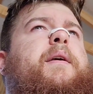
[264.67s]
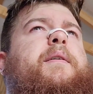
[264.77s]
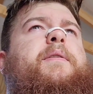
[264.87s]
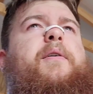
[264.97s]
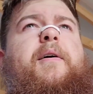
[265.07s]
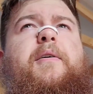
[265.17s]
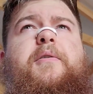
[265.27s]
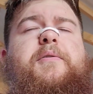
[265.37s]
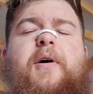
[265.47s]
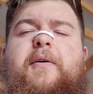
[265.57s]
they're
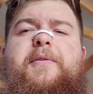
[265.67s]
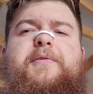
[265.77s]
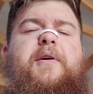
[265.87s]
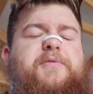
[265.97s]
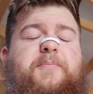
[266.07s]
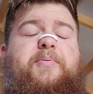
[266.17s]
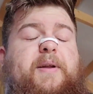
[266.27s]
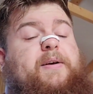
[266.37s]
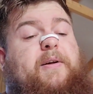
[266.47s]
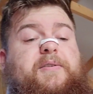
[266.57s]
all the throws are
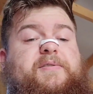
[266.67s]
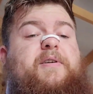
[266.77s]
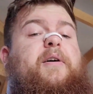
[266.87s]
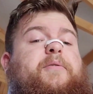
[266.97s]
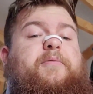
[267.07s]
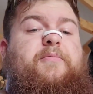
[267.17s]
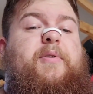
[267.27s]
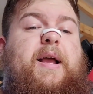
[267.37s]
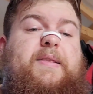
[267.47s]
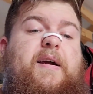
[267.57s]
pretty close. They're all
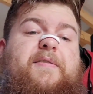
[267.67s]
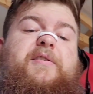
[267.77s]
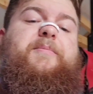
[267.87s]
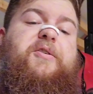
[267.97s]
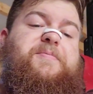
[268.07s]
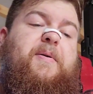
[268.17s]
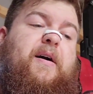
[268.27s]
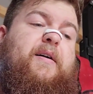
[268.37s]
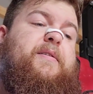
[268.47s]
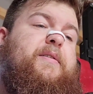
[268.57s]
right there for the most
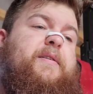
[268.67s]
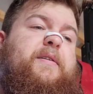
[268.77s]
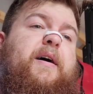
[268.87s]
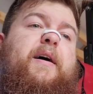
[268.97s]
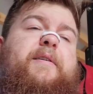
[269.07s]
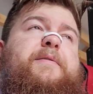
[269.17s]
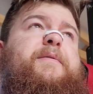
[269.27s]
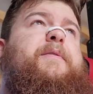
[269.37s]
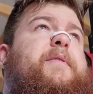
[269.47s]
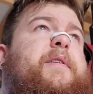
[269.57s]
part.
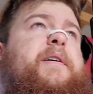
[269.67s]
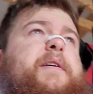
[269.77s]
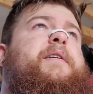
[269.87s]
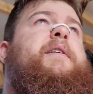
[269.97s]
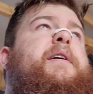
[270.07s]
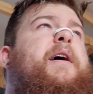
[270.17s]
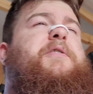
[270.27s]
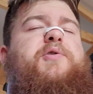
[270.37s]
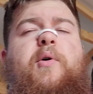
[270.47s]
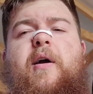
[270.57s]
I'll
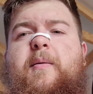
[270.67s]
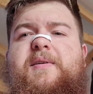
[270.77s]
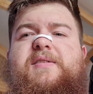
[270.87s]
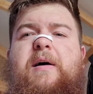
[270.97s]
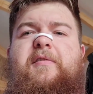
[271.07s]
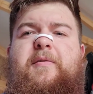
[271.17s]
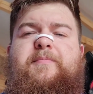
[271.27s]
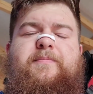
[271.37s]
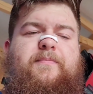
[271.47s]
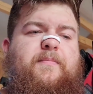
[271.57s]
short arm in some of them.